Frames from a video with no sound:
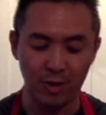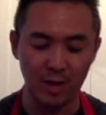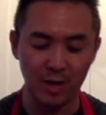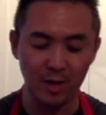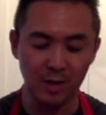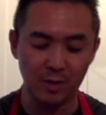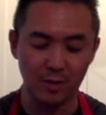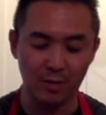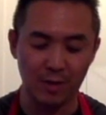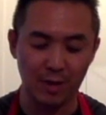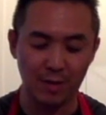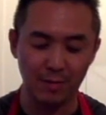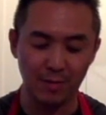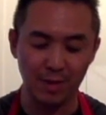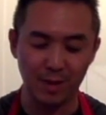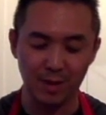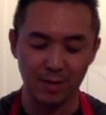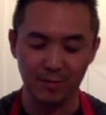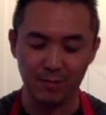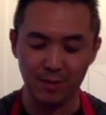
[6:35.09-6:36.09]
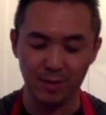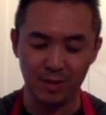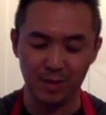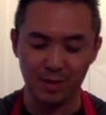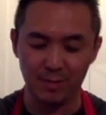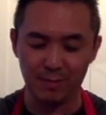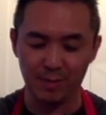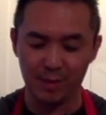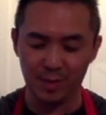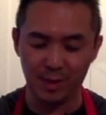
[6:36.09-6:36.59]
so I'm gonna put some
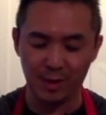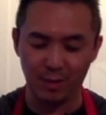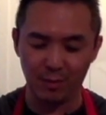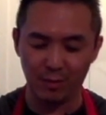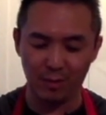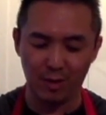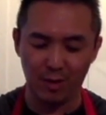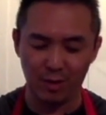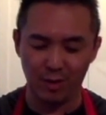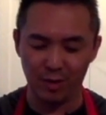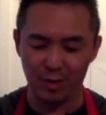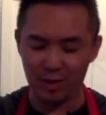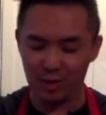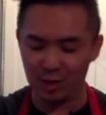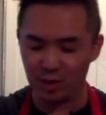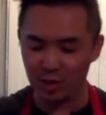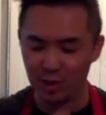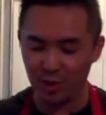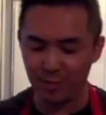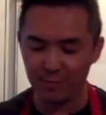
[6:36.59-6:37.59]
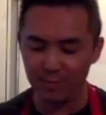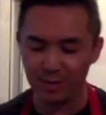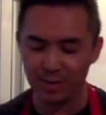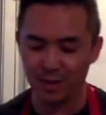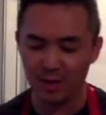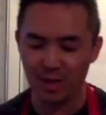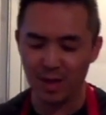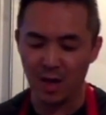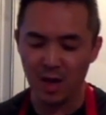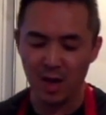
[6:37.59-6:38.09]
salt on the chips.
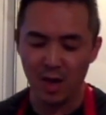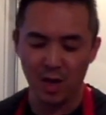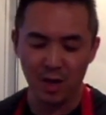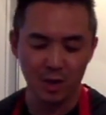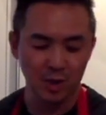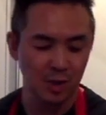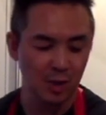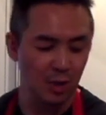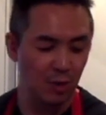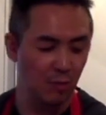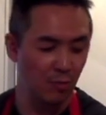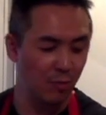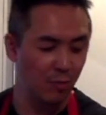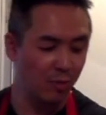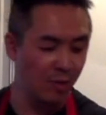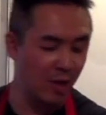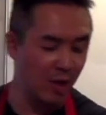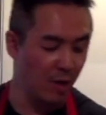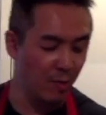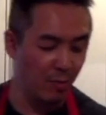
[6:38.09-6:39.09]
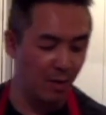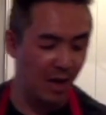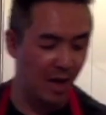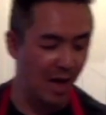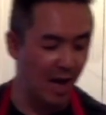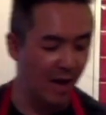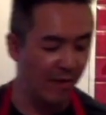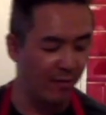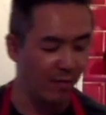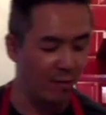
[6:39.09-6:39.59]
So there we
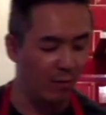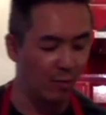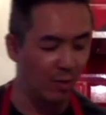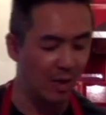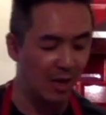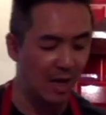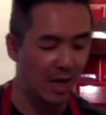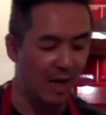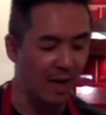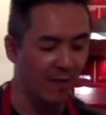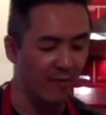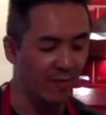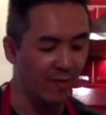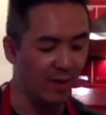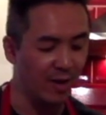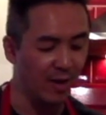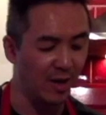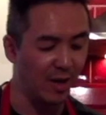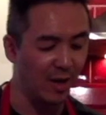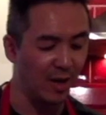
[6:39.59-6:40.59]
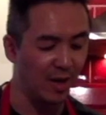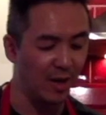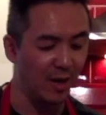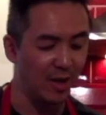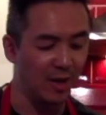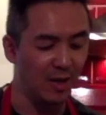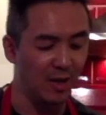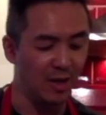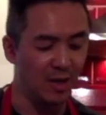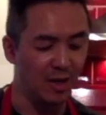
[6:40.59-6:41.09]
have it. We have the
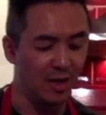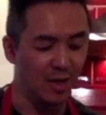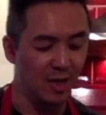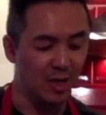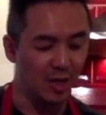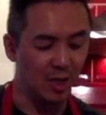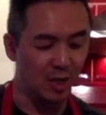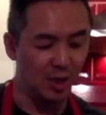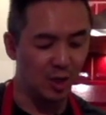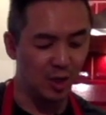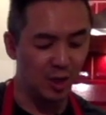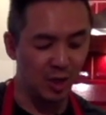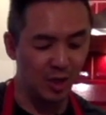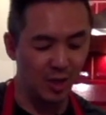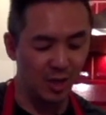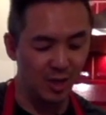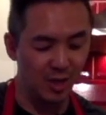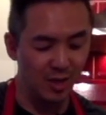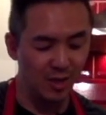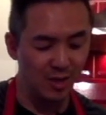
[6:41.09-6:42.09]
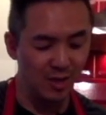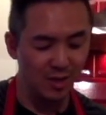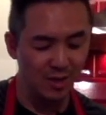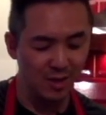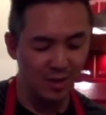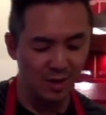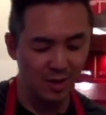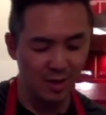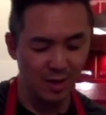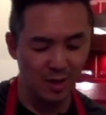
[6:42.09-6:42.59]
chicken
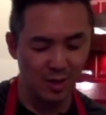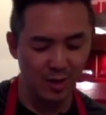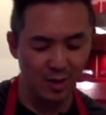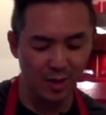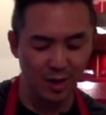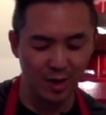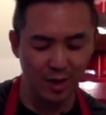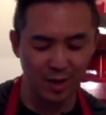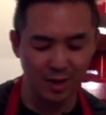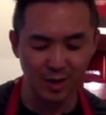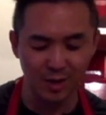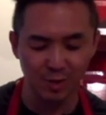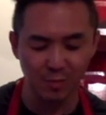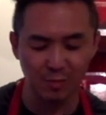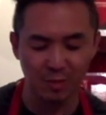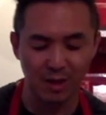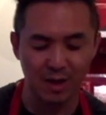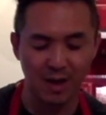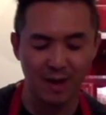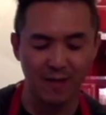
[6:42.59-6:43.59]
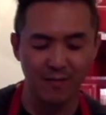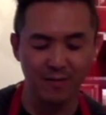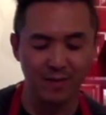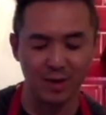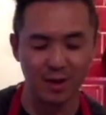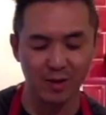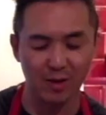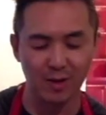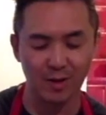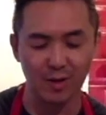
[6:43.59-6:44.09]
thighs, we have
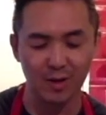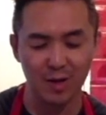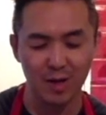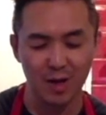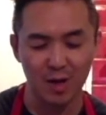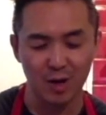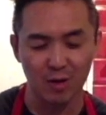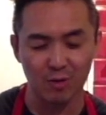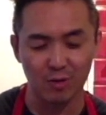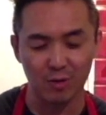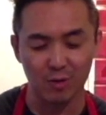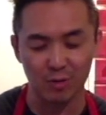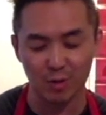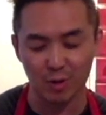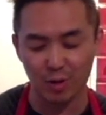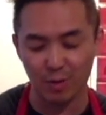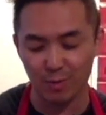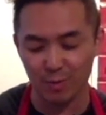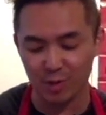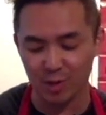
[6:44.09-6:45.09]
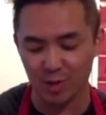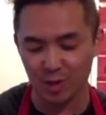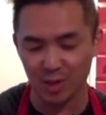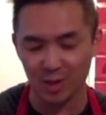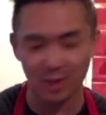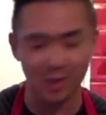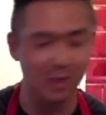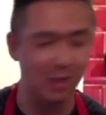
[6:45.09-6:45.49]
the grilled aubergines,